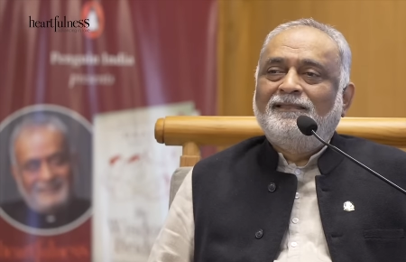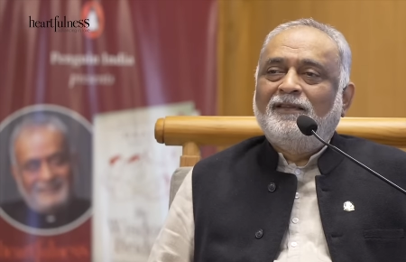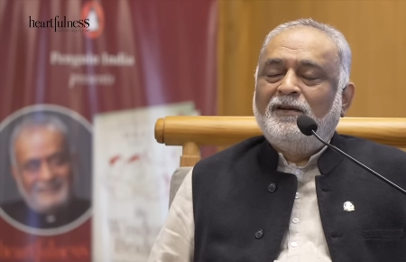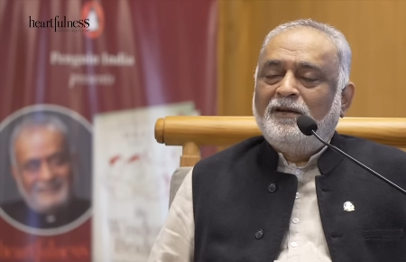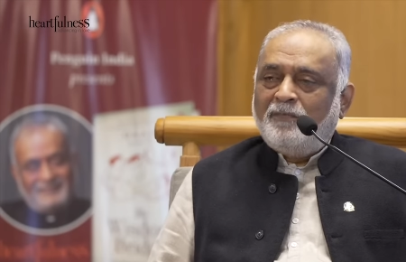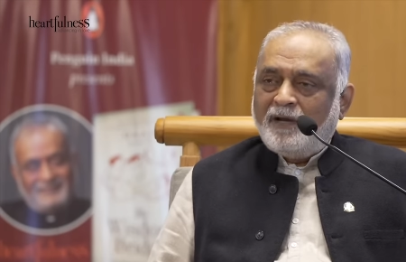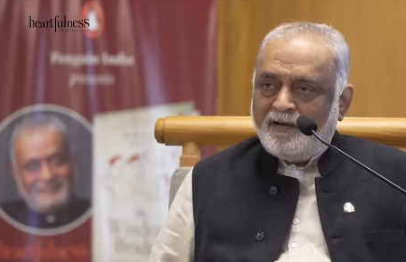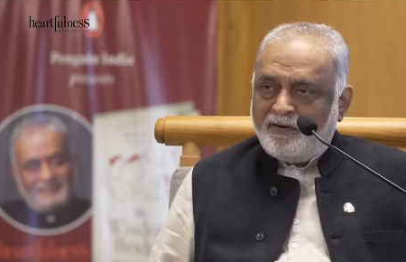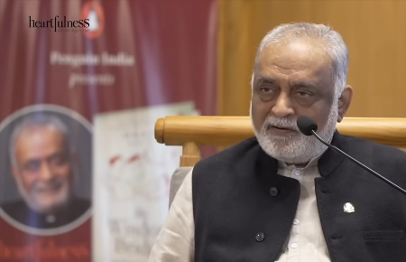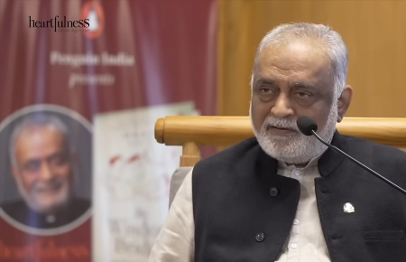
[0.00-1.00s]
Speaker 1: only
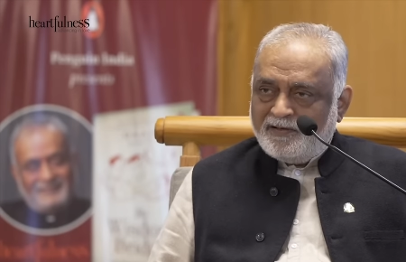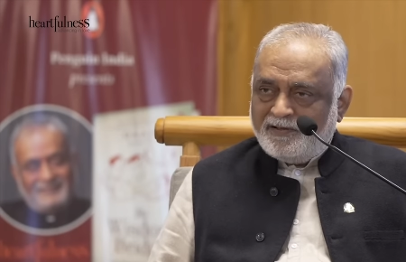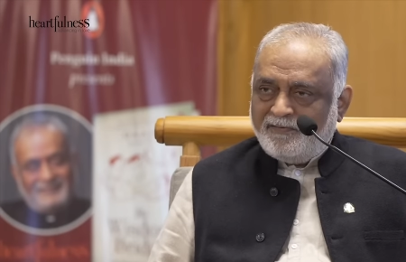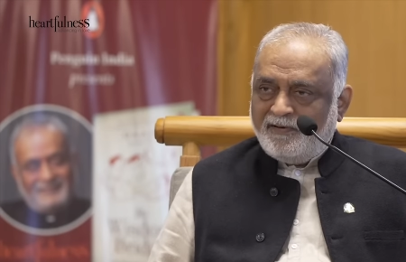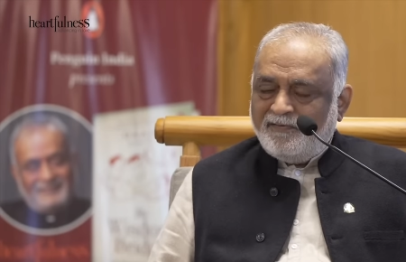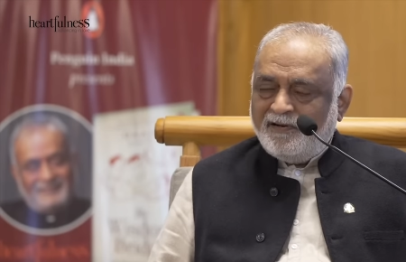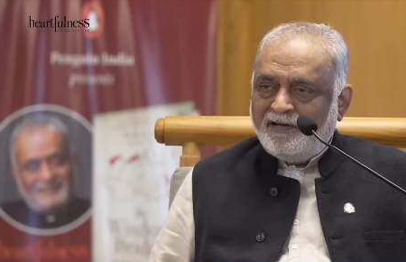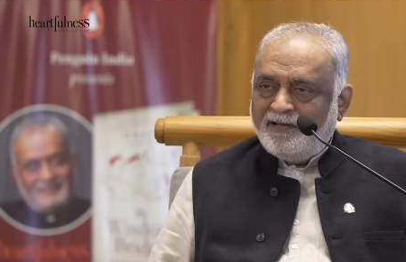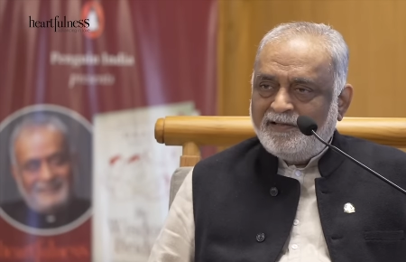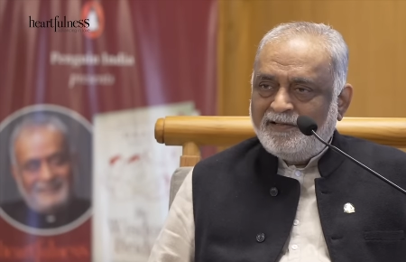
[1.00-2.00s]
bad doctors will
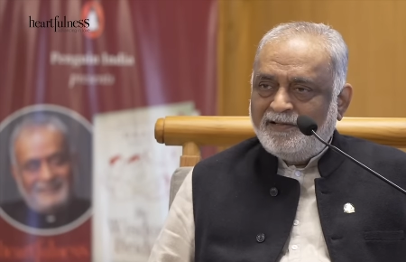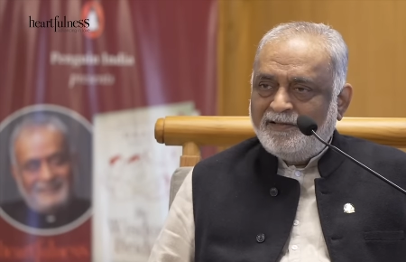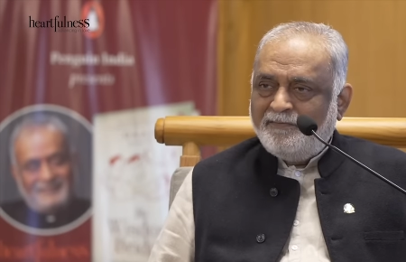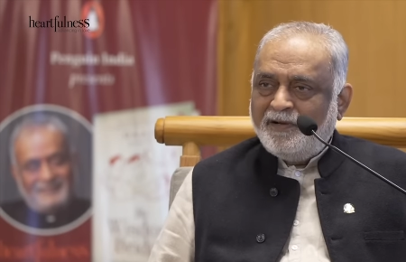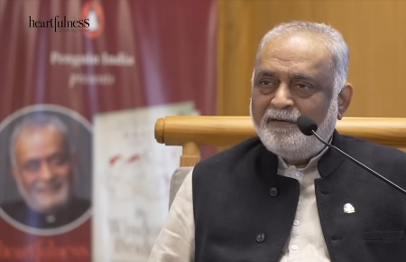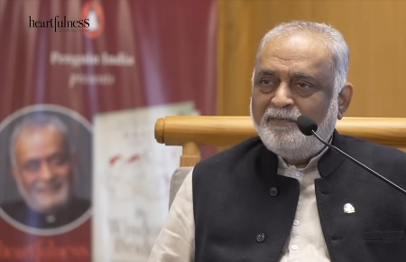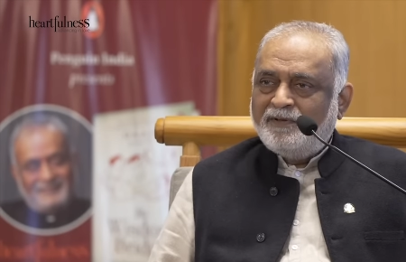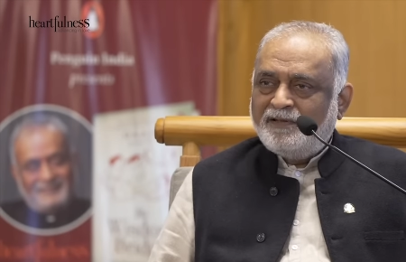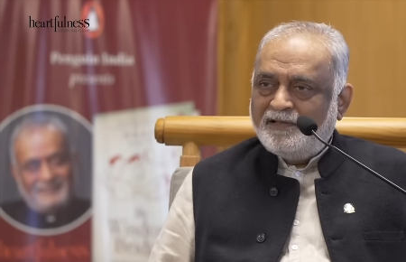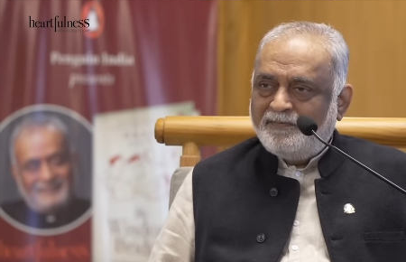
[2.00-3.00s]
flourish, bad
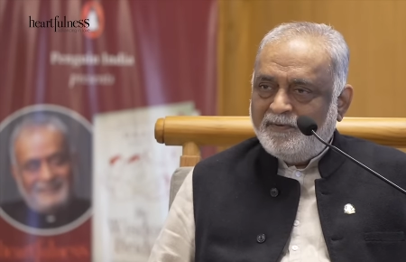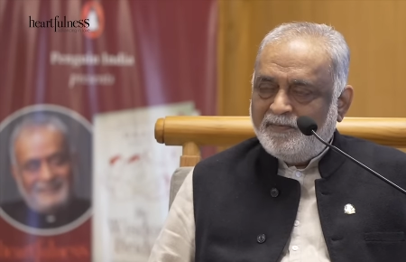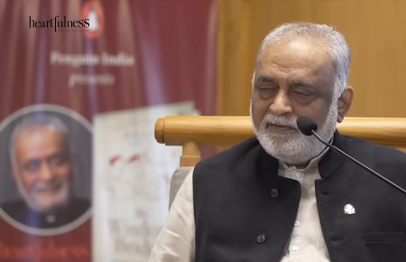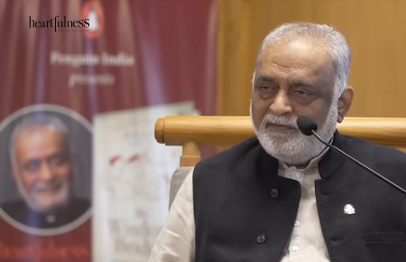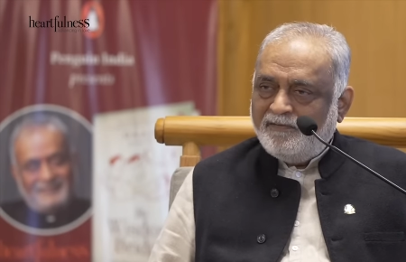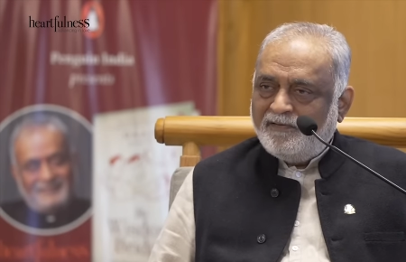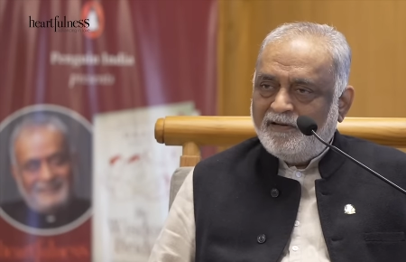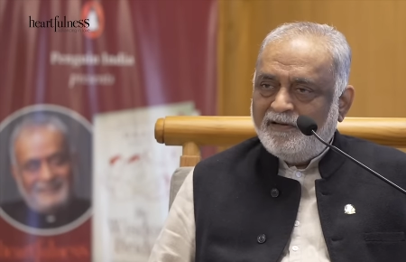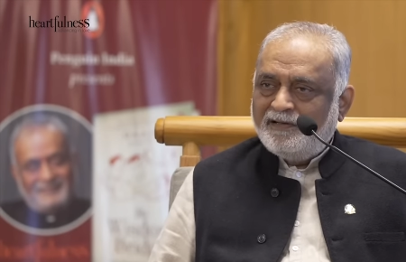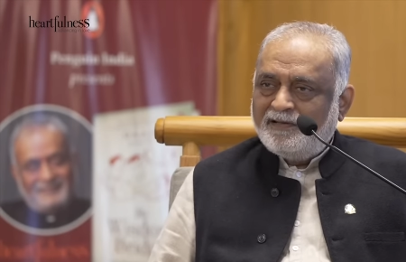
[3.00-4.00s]
business people will
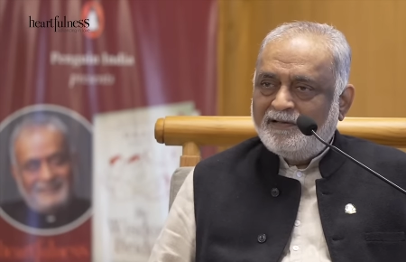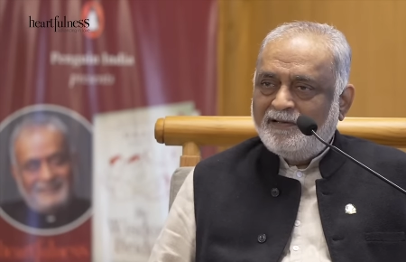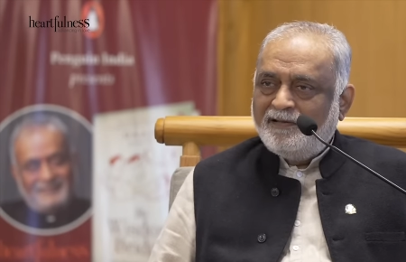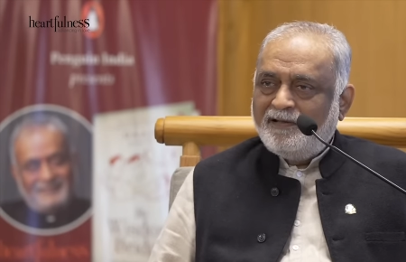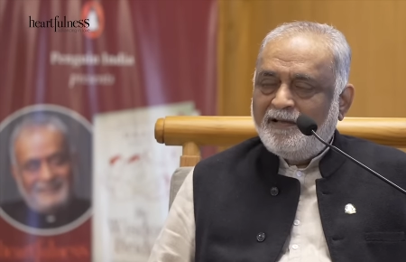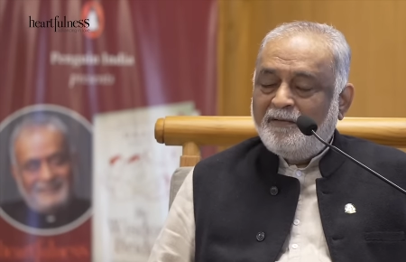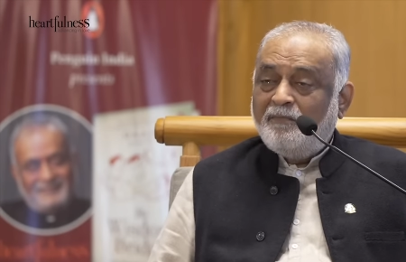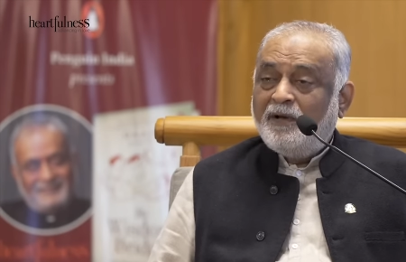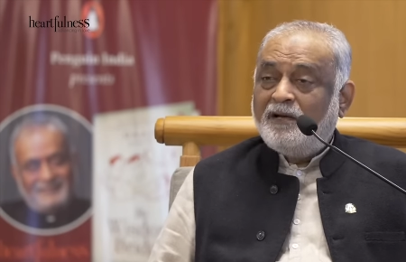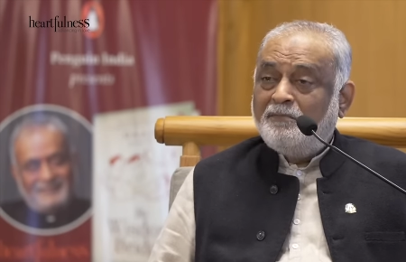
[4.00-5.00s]
flourish,
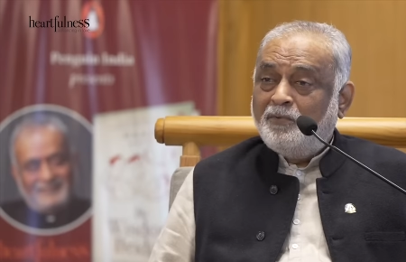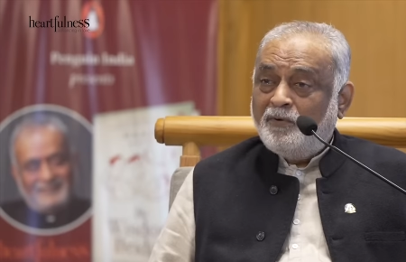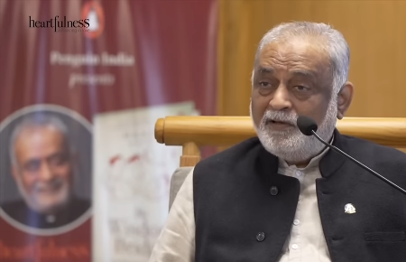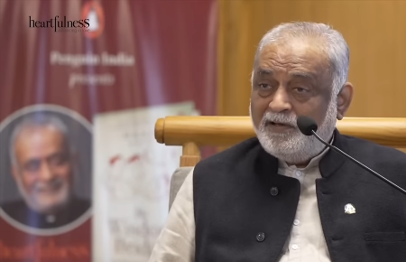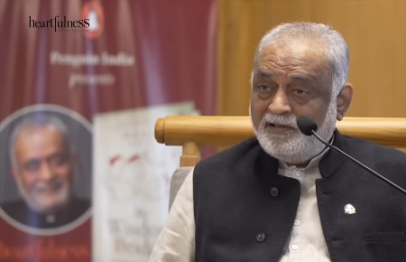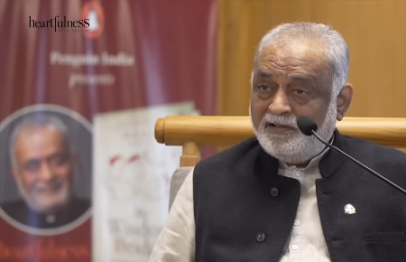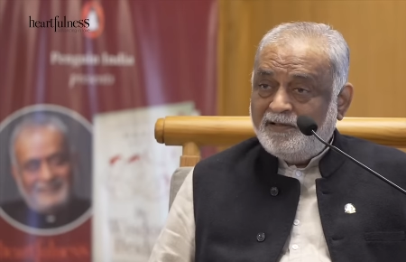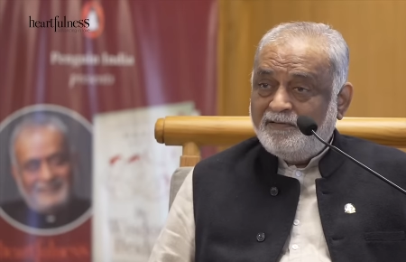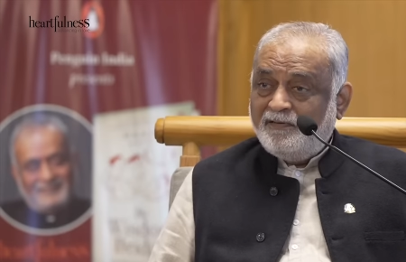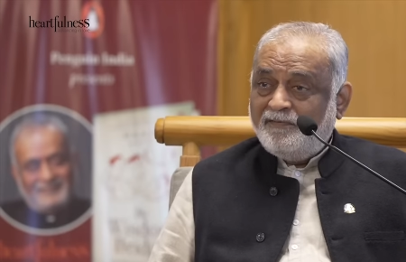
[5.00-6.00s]
bad
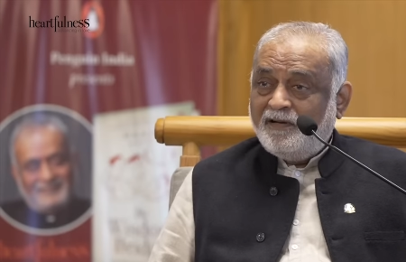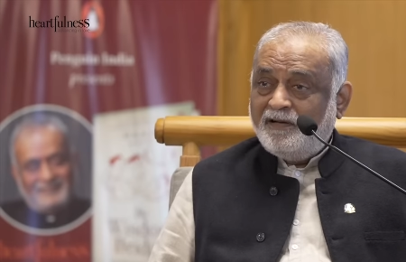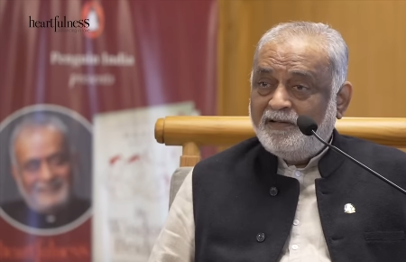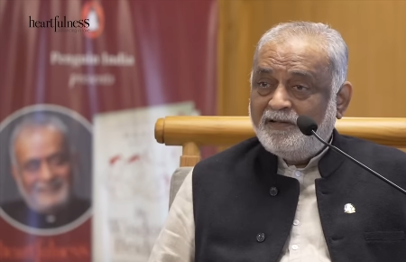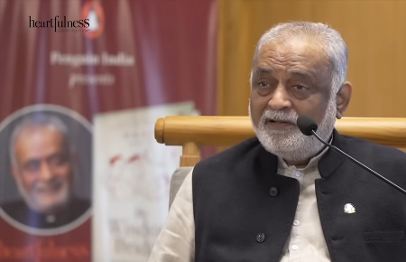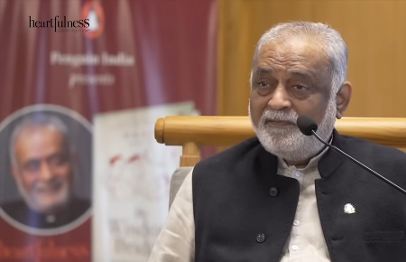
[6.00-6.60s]
politicians will flourish.